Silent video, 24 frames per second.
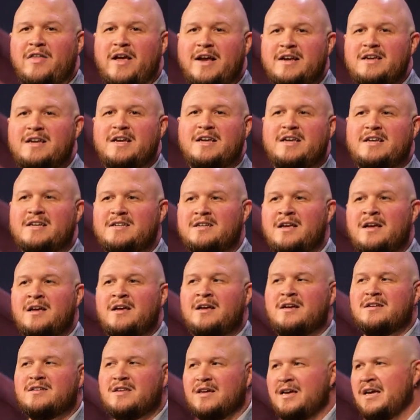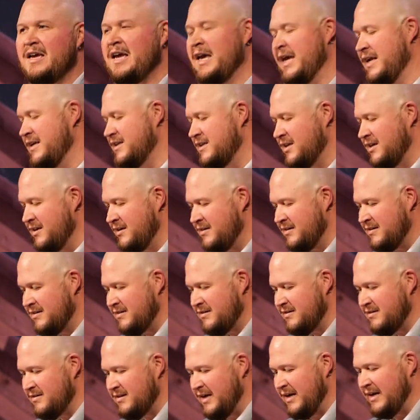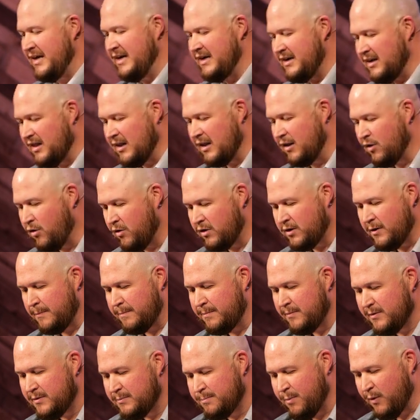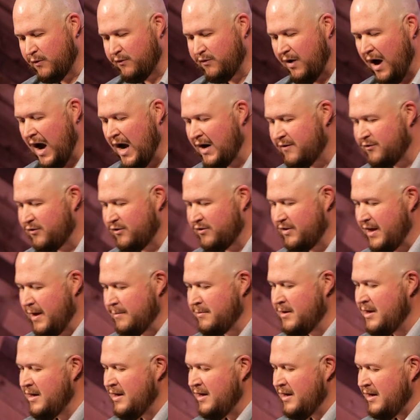They needed to eat, they needed the Lord to provide for them.